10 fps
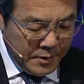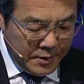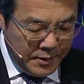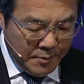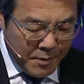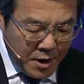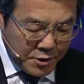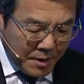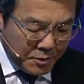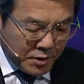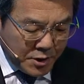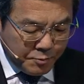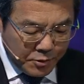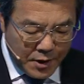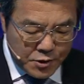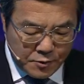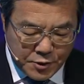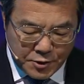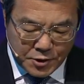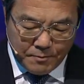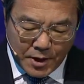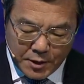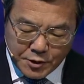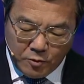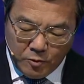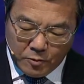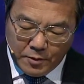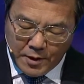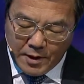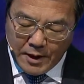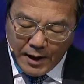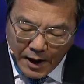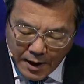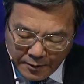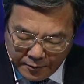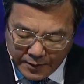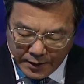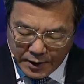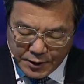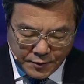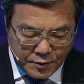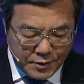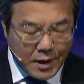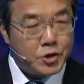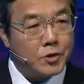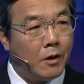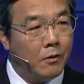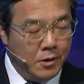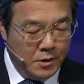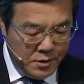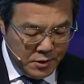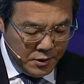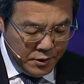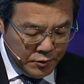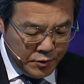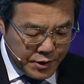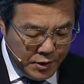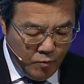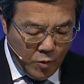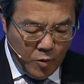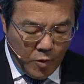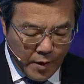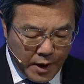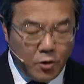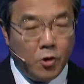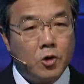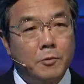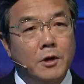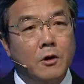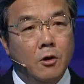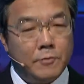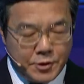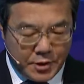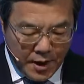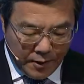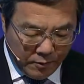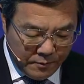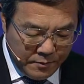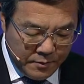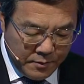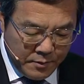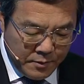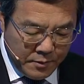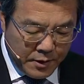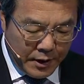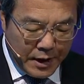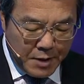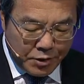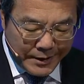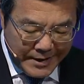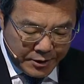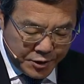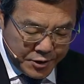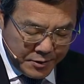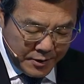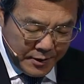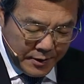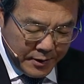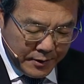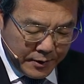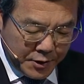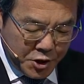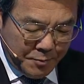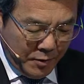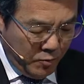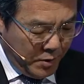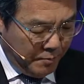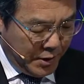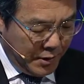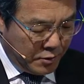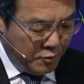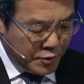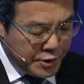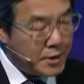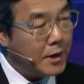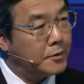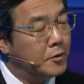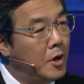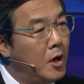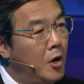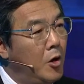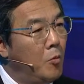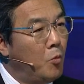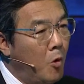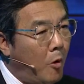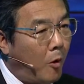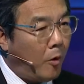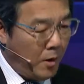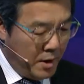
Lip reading: In the maritime transportation system as a whole, I think it is natural to see more economy of scale. And I predict that shipping will be considered more